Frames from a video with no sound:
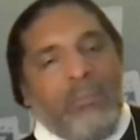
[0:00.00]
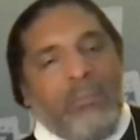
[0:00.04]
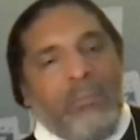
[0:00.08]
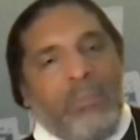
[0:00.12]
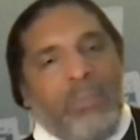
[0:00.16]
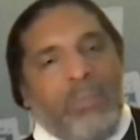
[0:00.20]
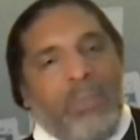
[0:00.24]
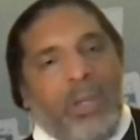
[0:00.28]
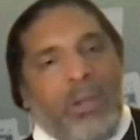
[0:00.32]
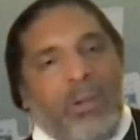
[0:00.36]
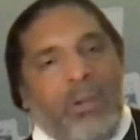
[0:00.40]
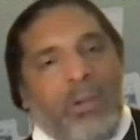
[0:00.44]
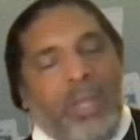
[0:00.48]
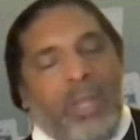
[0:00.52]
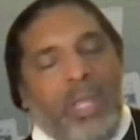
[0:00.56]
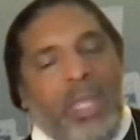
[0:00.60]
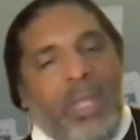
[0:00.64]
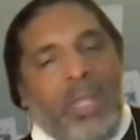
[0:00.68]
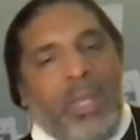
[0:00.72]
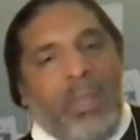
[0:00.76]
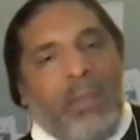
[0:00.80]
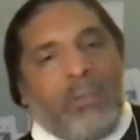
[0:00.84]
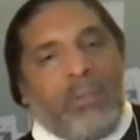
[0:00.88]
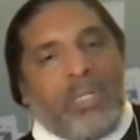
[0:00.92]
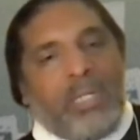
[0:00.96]
the
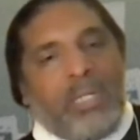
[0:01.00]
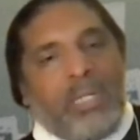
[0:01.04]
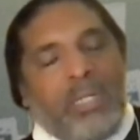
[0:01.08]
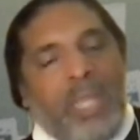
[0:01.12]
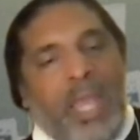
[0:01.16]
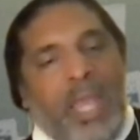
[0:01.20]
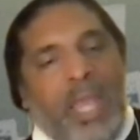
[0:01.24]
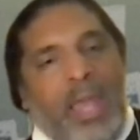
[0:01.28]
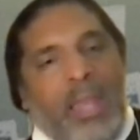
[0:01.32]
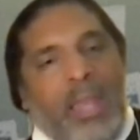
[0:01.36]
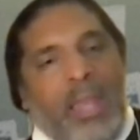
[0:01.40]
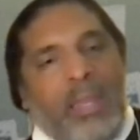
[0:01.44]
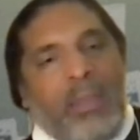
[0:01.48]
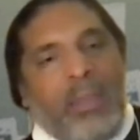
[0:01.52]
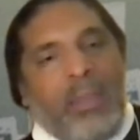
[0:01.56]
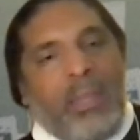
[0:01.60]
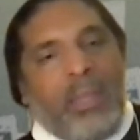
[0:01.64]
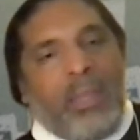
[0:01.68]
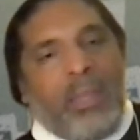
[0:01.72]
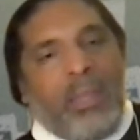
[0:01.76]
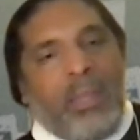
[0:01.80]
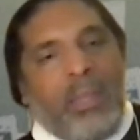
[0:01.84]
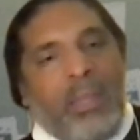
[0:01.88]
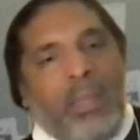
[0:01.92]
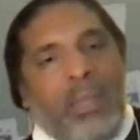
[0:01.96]
greed of society
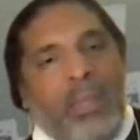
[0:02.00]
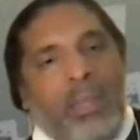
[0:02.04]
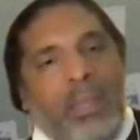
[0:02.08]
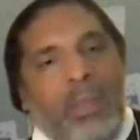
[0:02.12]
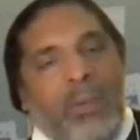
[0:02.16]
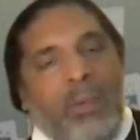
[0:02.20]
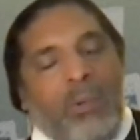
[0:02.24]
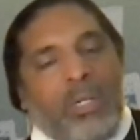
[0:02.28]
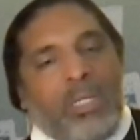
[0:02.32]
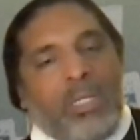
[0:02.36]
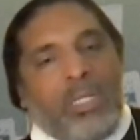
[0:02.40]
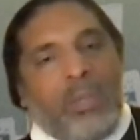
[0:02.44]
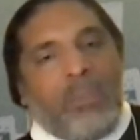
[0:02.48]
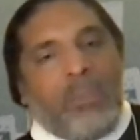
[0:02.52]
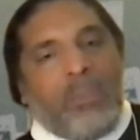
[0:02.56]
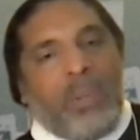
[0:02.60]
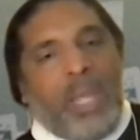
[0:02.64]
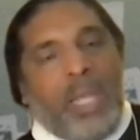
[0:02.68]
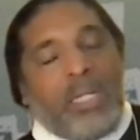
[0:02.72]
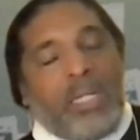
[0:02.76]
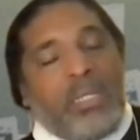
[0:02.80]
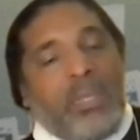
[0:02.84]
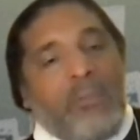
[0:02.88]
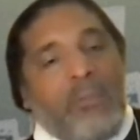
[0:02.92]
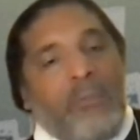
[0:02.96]
was in
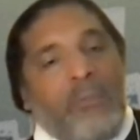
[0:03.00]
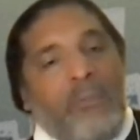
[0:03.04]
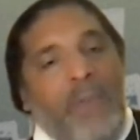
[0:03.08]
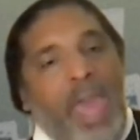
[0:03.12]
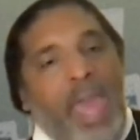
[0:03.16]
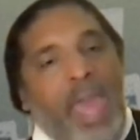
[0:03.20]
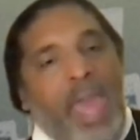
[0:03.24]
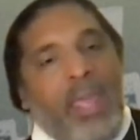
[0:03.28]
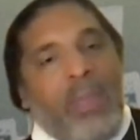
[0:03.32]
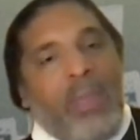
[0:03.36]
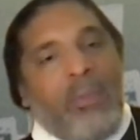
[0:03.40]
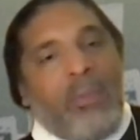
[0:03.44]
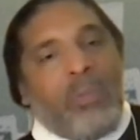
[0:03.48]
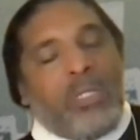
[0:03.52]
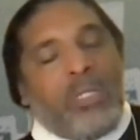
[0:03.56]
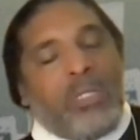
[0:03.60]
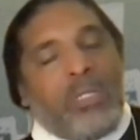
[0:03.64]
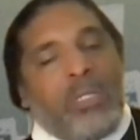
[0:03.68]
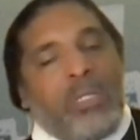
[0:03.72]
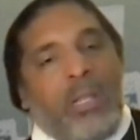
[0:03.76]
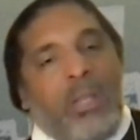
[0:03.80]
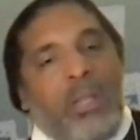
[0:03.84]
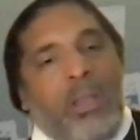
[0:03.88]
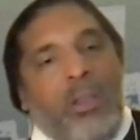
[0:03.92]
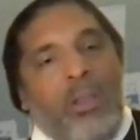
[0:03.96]
place. In fact, it was
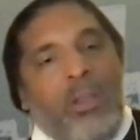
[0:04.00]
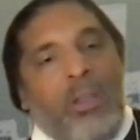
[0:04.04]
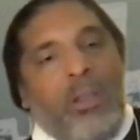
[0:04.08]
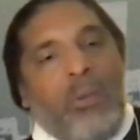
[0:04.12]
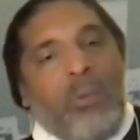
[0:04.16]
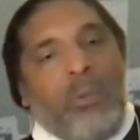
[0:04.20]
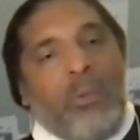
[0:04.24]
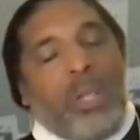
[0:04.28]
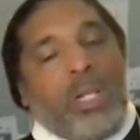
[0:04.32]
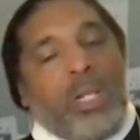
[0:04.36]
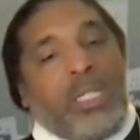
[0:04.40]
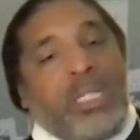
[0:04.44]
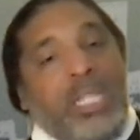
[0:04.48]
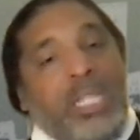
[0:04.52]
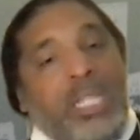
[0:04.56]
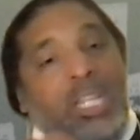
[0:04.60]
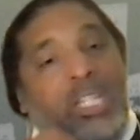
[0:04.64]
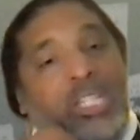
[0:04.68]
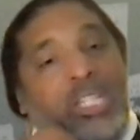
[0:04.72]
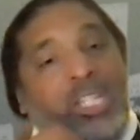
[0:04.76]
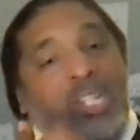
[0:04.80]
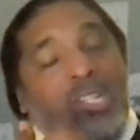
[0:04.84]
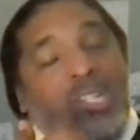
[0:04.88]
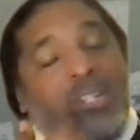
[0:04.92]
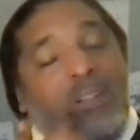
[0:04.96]
the, the
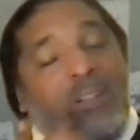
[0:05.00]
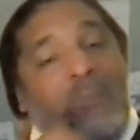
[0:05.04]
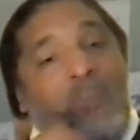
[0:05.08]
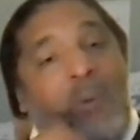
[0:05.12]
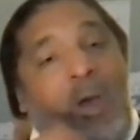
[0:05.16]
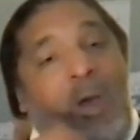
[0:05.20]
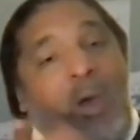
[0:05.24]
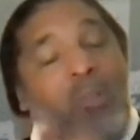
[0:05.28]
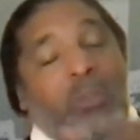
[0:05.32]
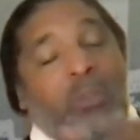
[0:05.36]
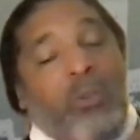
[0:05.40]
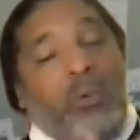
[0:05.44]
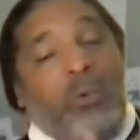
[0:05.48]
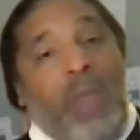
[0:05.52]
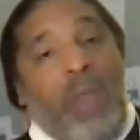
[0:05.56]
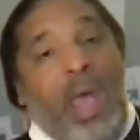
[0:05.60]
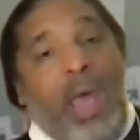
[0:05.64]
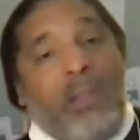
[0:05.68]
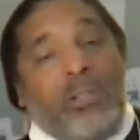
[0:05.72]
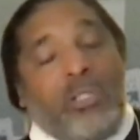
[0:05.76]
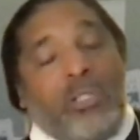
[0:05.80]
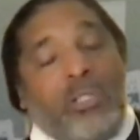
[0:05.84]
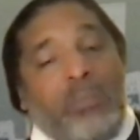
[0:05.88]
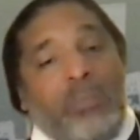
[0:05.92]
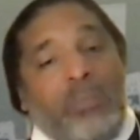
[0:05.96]
teachings of Walter
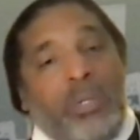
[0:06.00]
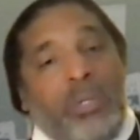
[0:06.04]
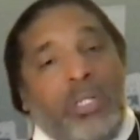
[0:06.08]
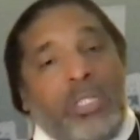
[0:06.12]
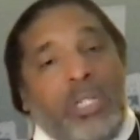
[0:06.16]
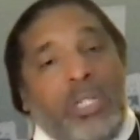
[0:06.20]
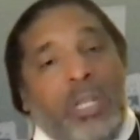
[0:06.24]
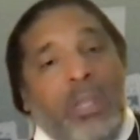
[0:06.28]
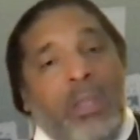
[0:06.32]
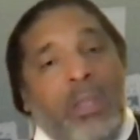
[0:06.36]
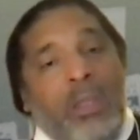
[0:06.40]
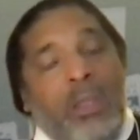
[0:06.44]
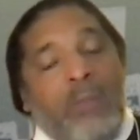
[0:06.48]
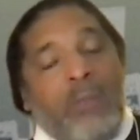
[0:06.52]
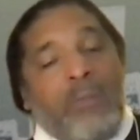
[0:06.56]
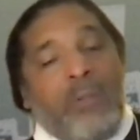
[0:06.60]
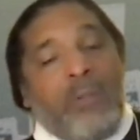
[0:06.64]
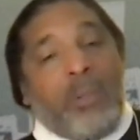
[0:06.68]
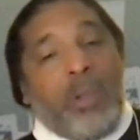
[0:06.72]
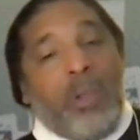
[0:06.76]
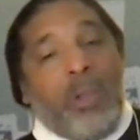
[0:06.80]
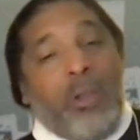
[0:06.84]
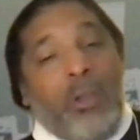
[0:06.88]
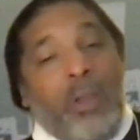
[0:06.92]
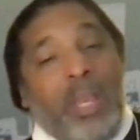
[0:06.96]
Rauschenbusch from
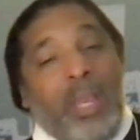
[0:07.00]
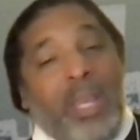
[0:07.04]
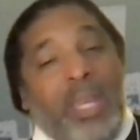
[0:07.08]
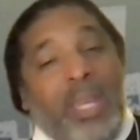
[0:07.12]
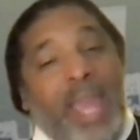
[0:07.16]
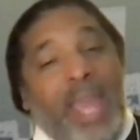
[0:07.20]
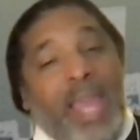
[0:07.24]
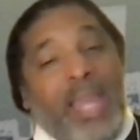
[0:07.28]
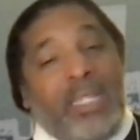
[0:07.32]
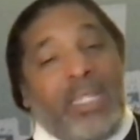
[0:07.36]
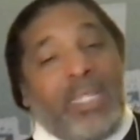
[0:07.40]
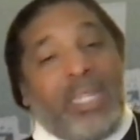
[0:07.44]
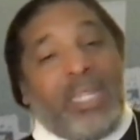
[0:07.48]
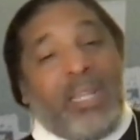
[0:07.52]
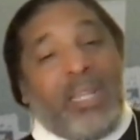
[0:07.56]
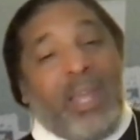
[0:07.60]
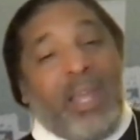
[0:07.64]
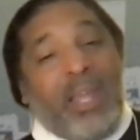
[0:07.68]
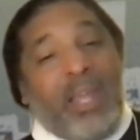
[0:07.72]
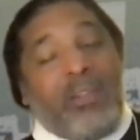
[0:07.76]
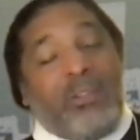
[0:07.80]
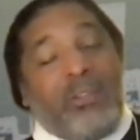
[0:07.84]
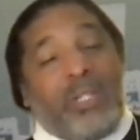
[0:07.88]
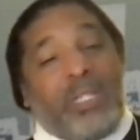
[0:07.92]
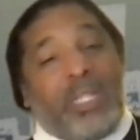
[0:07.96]
the early
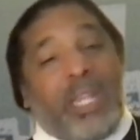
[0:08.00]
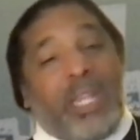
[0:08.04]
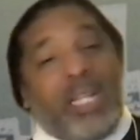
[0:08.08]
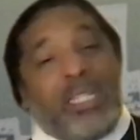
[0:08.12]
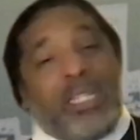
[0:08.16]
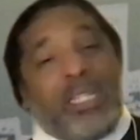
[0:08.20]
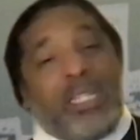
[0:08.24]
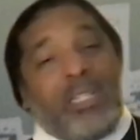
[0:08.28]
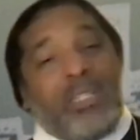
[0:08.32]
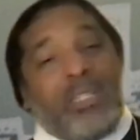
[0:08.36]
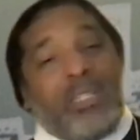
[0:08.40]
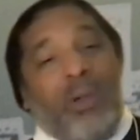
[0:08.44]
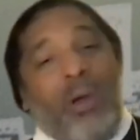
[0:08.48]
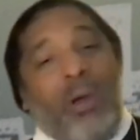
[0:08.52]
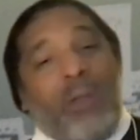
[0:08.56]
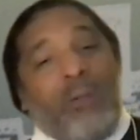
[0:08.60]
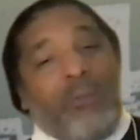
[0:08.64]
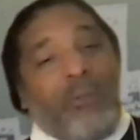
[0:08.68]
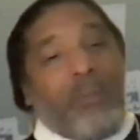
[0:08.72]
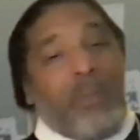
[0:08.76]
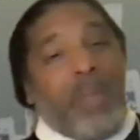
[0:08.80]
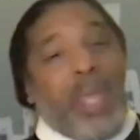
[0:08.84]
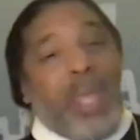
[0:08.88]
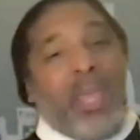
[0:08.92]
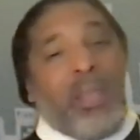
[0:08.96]
1900s as he taught
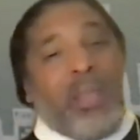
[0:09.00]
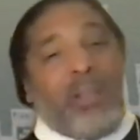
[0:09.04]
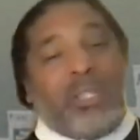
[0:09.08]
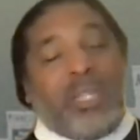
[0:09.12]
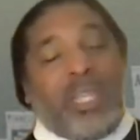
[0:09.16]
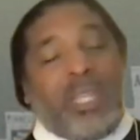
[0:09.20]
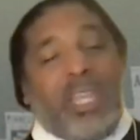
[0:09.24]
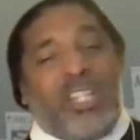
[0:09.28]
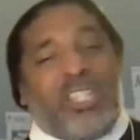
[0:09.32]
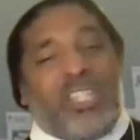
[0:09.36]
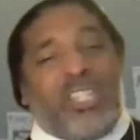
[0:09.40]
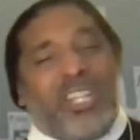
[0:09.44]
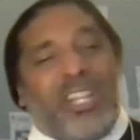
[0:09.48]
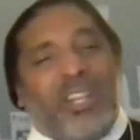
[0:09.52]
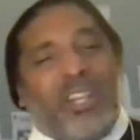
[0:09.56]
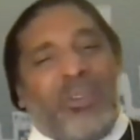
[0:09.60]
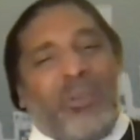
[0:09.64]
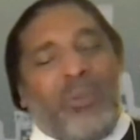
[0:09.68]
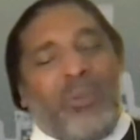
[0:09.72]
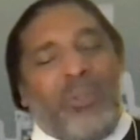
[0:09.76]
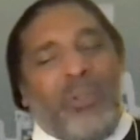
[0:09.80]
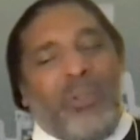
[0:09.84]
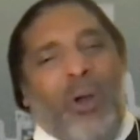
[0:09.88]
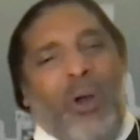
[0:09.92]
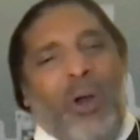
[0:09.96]
from Hell's Kitchen in
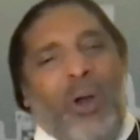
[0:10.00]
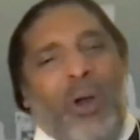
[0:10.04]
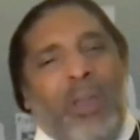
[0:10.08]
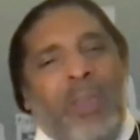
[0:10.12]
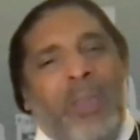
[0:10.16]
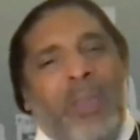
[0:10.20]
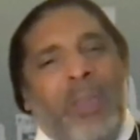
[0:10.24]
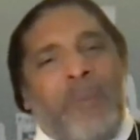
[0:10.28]
New York